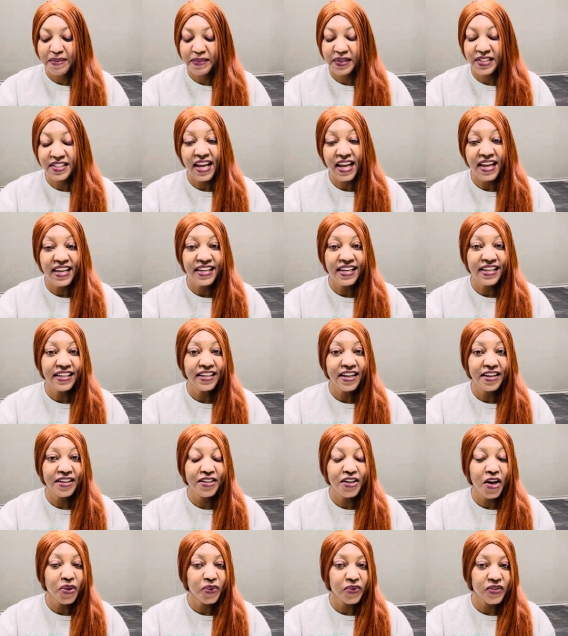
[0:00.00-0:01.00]
taking
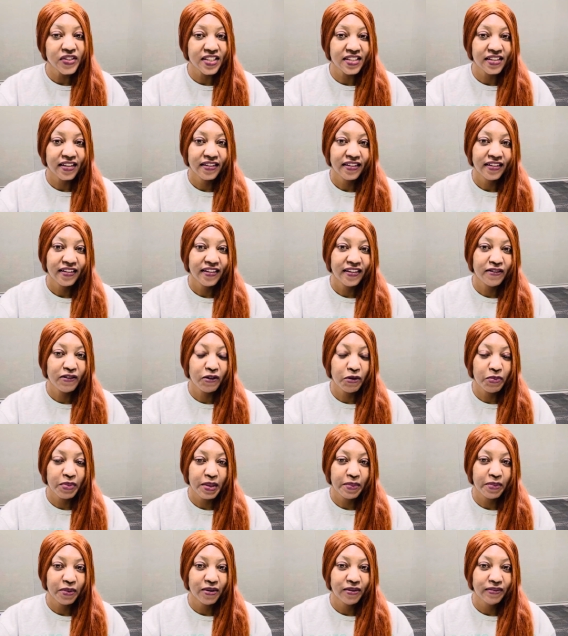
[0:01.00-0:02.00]
notes for
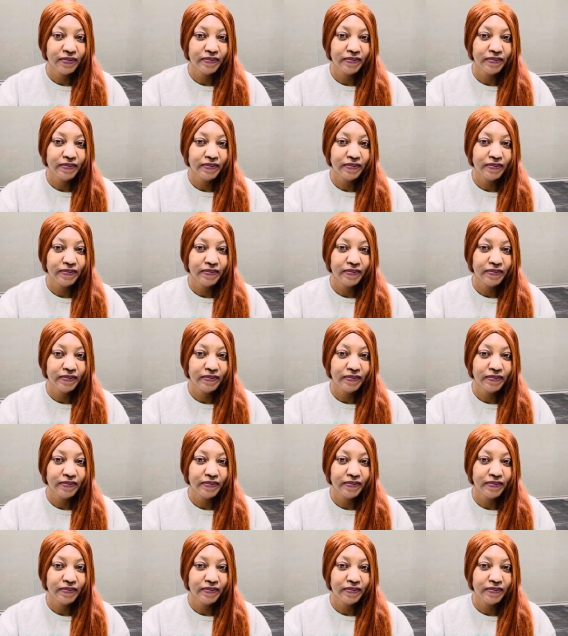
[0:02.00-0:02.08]
people,